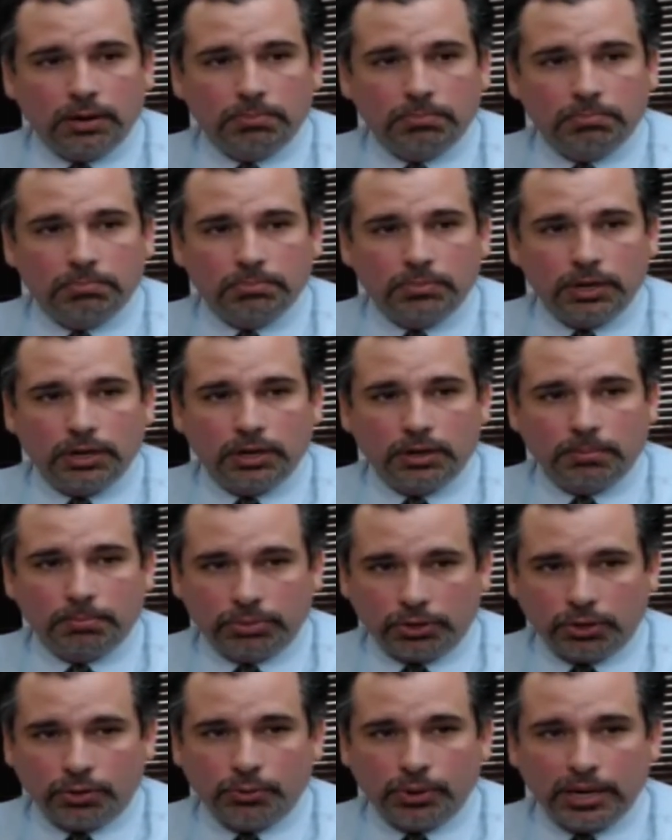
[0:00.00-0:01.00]

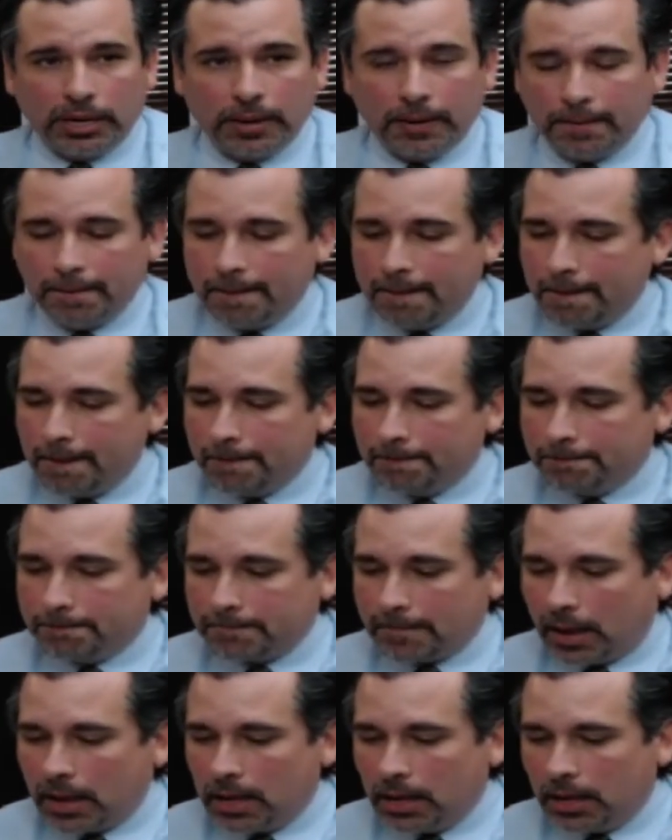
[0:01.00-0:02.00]
blowing,
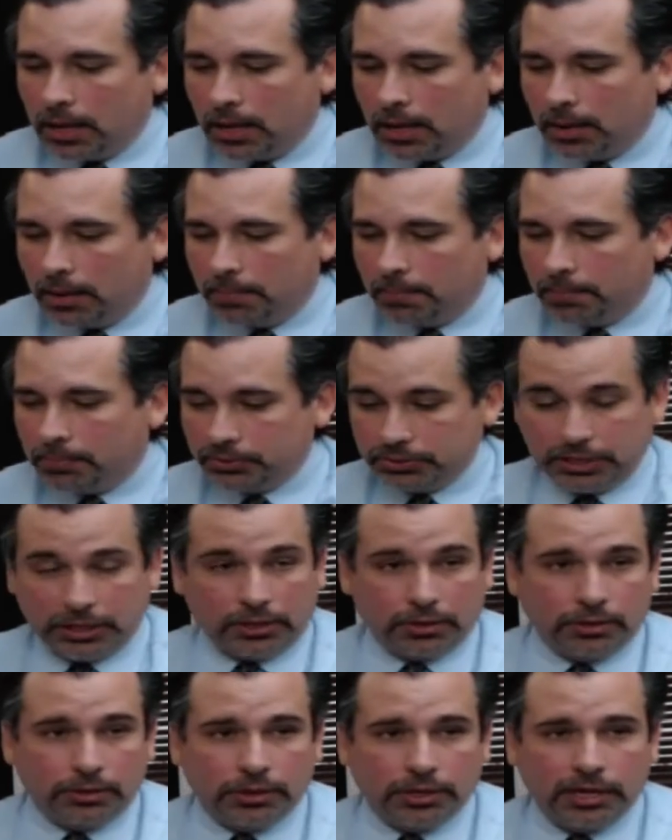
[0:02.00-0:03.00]

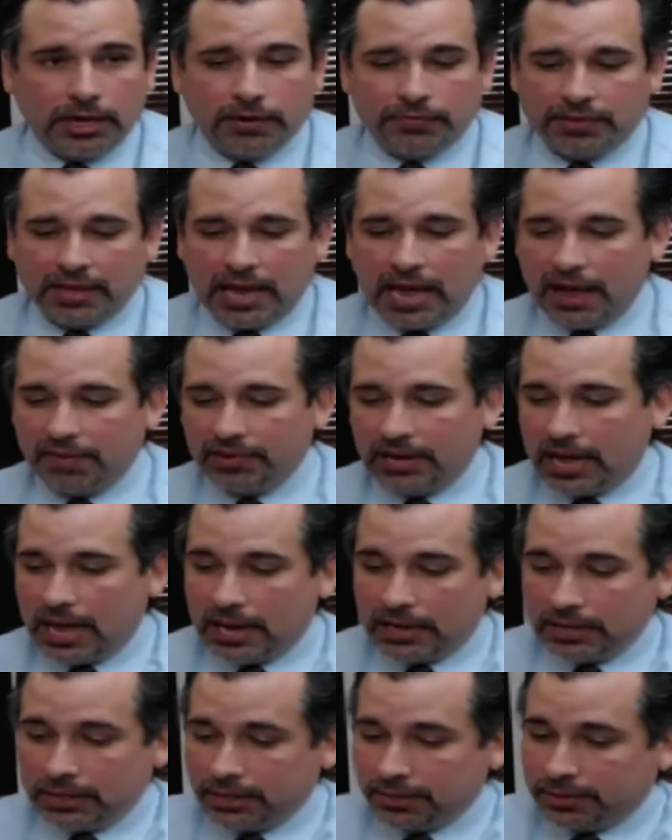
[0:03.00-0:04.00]
particularly if they haven't had
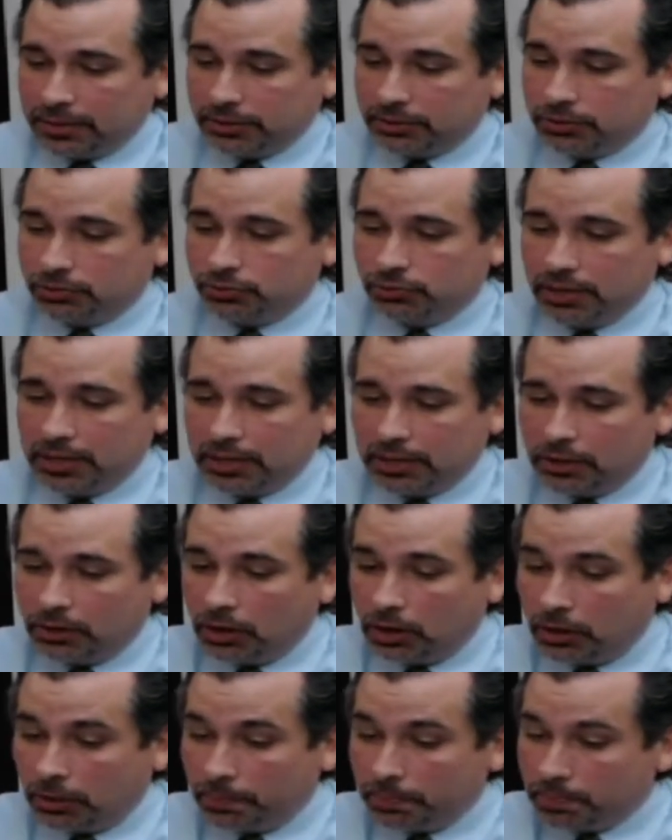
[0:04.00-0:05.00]
anything to drink at all.
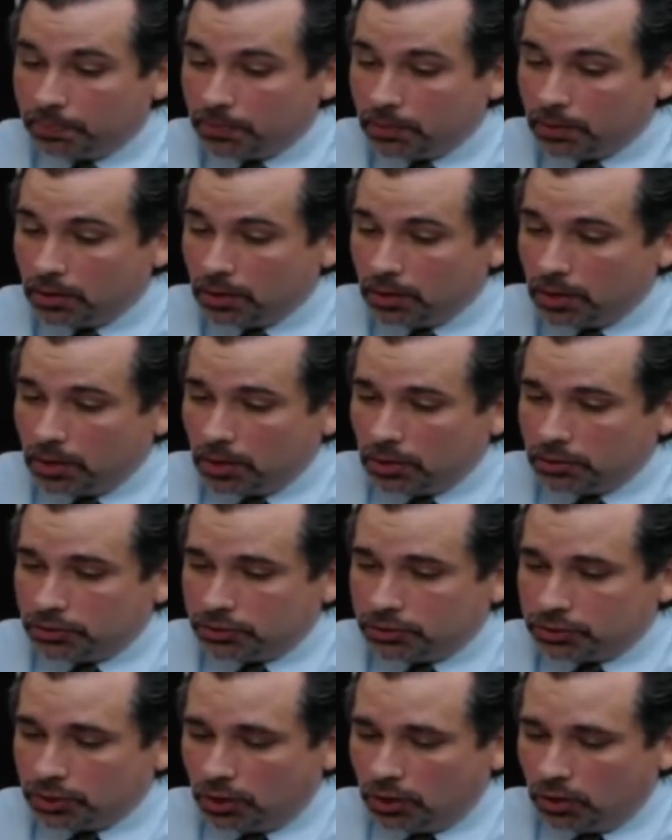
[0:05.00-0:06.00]

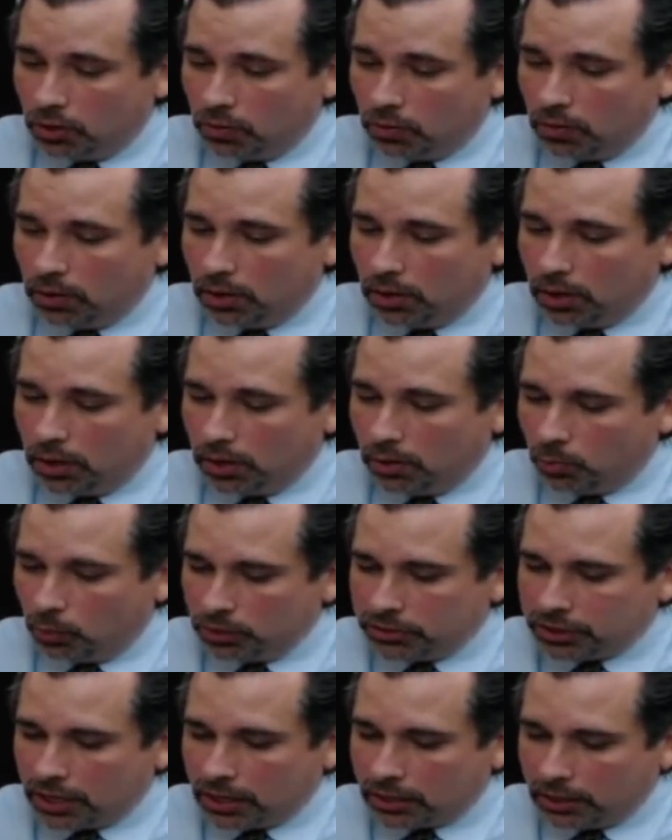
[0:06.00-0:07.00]
So we'll talk a
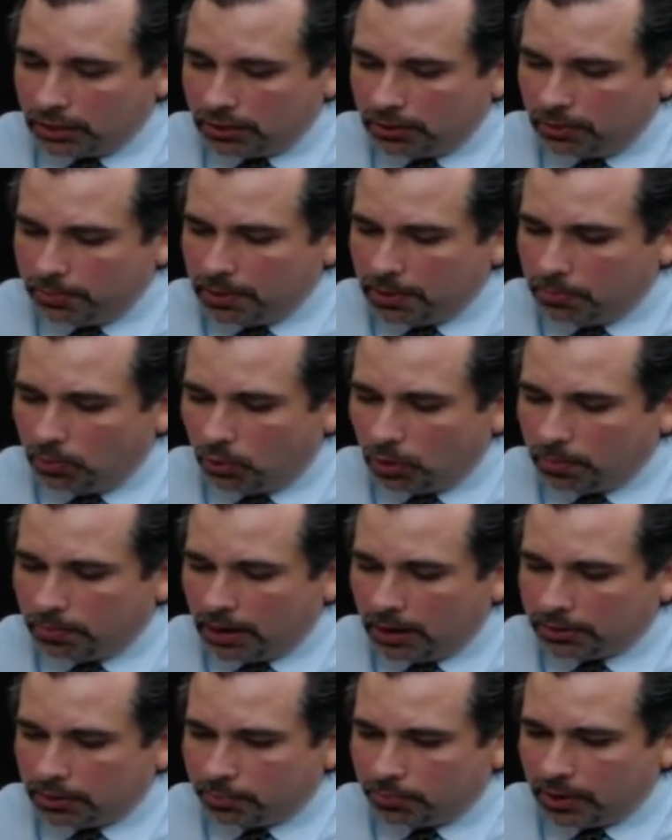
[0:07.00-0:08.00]
little bit more about the
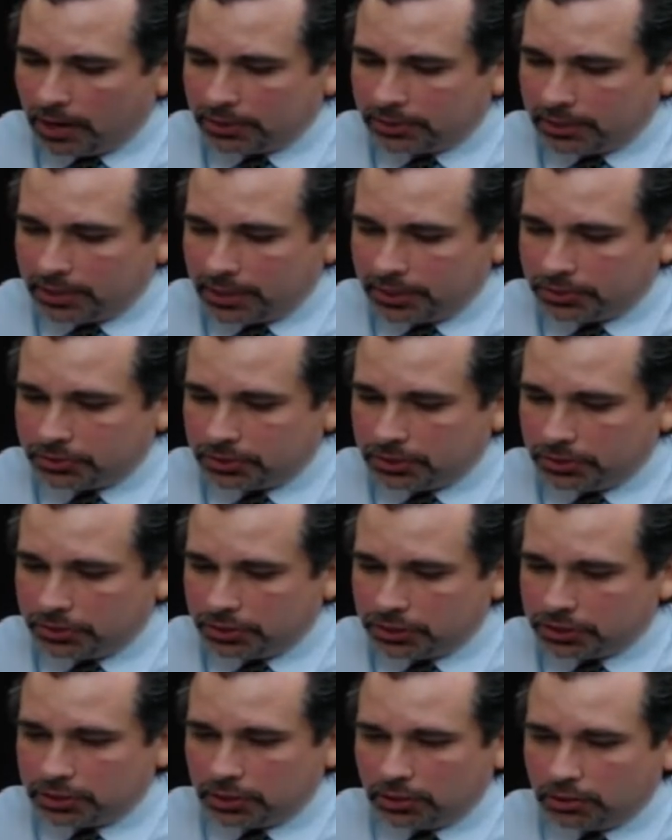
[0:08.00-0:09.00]
breath test just a
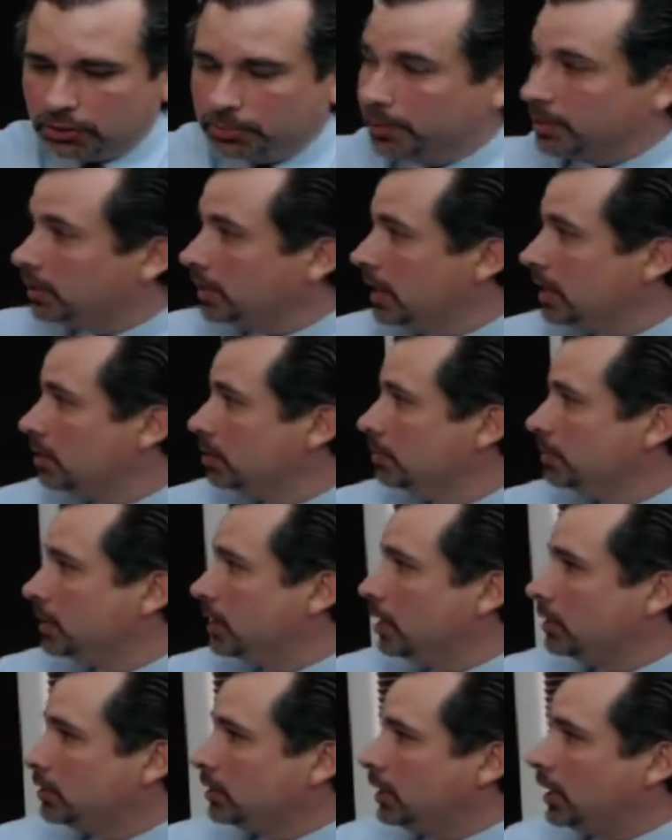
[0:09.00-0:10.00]
little bit later, but on the
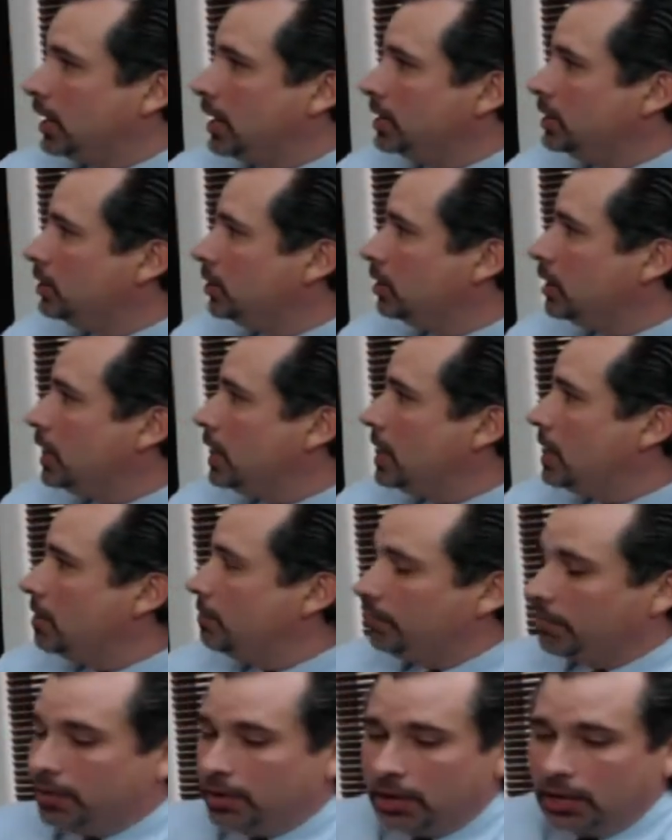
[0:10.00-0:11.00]
line here I have
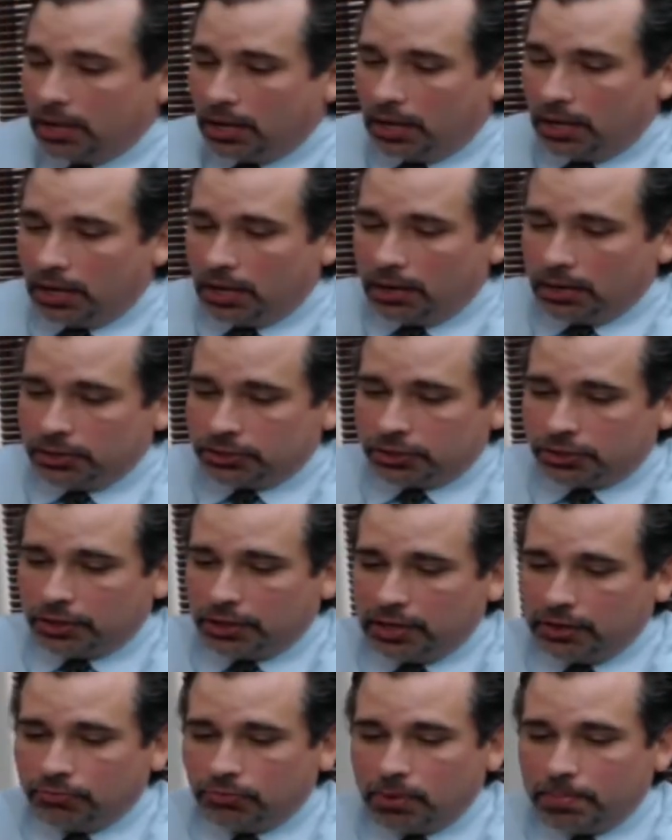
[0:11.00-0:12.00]
attorney
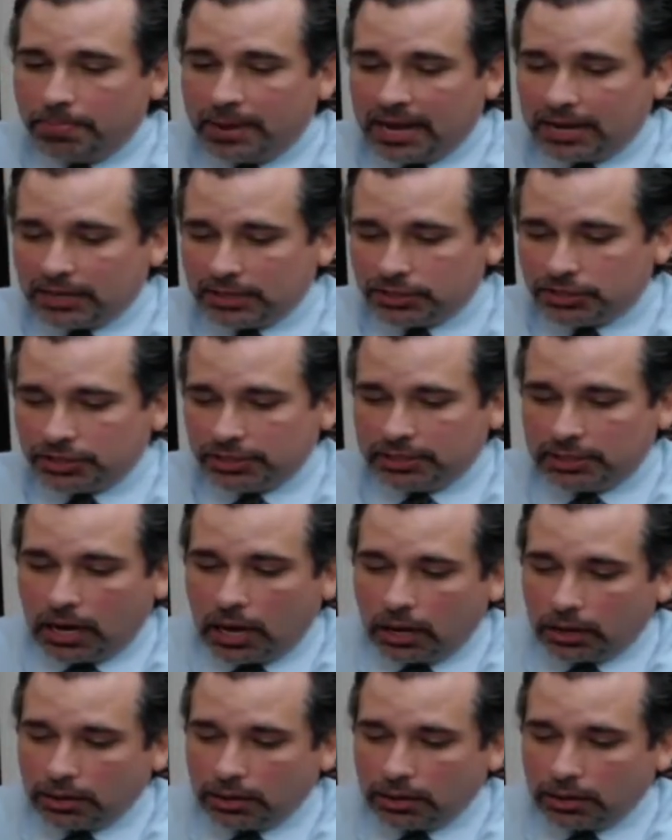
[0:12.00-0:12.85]
Rebecca Sanalia,